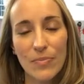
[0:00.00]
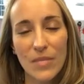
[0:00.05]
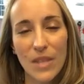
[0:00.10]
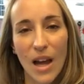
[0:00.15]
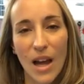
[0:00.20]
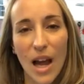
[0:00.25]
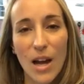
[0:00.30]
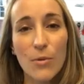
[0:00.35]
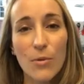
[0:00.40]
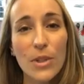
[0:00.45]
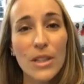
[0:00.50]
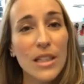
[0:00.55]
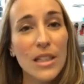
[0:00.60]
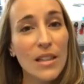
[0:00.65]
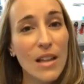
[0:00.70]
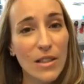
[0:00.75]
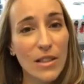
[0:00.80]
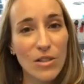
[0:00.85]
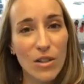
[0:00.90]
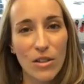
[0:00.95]
I really
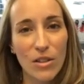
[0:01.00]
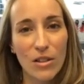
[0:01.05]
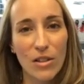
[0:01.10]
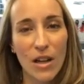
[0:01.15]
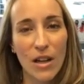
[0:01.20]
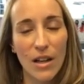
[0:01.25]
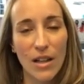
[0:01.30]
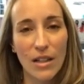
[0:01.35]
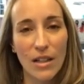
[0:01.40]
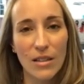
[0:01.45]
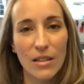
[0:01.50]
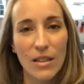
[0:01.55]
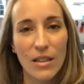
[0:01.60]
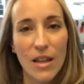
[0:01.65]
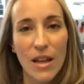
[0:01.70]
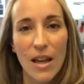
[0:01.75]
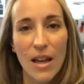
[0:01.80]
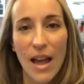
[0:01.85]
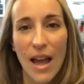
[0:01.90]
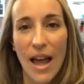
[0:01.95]
liked our client
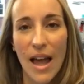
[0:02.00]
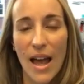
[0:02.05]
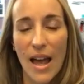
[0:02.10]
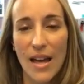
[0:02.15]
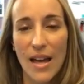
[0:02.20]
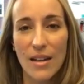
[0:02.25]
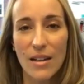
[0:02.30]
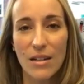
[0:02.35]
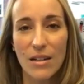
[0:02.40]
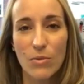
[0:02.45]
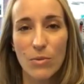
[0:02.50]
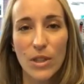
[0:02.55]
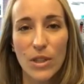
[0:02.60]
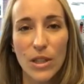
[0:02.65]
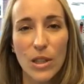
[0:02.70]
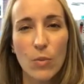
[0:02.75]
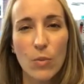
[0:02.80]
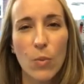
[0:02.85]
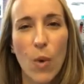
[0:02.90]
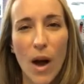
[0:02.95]
and
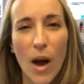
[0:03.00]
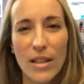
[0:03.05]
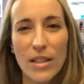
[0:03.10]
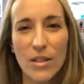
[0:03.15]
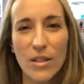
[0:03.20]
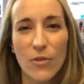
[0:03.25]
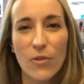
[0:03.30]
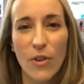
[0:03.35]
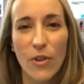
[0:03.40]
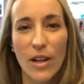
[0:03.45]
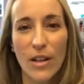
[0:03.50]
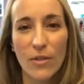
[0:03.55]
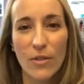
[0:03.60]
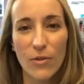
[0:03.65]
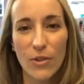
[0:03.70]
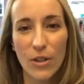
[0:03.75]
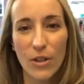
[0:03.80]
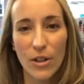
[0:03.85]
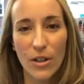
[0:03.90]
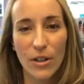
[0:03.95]
really wanted to fight
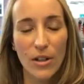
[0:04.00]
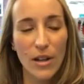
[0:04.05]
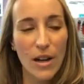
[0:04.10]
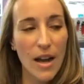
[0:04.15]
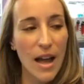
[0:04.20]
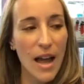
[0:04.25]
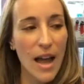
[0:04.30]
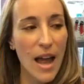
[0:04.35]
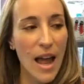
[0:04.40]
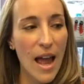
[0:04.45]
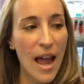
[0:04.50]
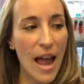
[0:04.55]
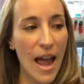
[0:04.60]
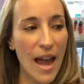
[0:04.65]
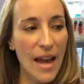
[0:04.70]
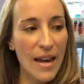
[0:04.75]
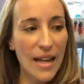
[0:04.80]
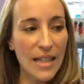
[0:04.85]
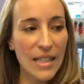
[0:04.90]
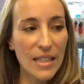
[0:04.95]
for her.
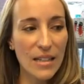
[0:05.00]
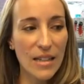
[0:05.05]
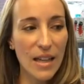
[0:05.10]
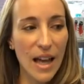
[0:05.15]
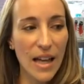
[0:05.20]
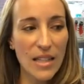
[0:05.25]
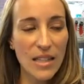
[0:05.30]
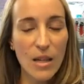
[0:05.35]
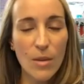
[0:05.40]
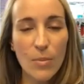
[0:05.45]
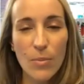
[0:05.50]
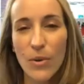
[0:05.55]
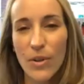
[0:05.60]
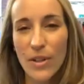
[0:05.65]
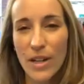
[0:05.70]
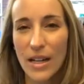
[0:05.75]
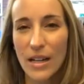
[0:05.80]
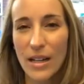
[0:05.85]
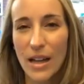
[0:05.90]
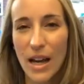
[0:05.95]
And at some
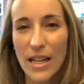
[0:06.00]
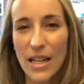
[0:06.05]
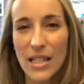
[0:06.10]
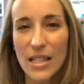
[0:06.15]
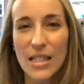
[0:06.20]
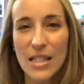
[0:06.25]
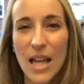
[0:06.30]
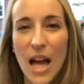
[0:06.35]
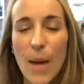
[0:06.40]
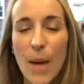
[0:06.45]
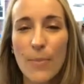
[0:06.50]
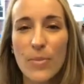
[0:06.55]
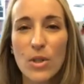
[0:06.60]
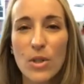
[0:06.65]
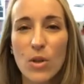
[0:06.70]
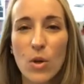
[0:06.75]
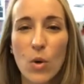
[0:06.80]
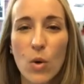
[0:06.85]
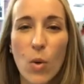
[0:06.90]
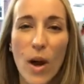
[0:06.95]
point, I stopped
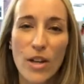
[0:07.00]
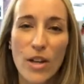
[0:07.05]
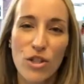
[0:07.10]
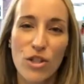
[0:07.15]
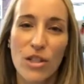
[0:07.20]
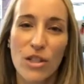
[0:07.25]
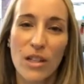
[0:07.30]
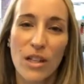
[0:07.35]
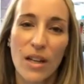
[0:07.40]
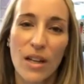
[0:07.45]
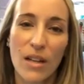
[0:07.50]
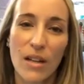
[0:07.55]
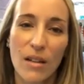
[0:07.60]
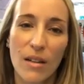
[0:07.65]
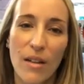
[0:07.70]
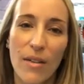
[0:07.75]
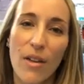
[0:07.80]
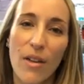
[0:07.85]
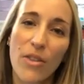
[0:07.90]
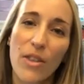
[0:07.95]
questioning
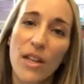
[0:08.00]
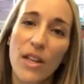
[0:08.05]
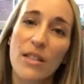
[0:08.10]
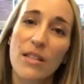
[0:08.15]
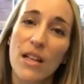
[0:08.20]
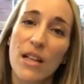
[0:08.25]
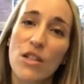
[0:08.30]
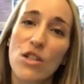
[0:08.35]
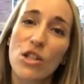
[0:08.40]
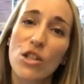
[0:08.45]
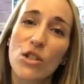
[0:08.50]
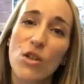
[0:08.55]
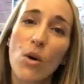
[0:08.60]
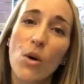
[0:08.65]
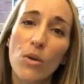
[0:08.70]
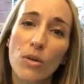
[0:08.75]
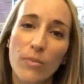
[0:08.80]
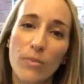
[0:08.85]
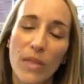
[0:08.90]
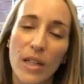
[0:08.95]
the things that she
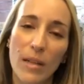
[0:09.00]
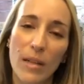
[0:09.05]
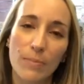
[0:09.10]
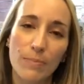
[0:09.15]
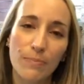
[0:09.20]
told me.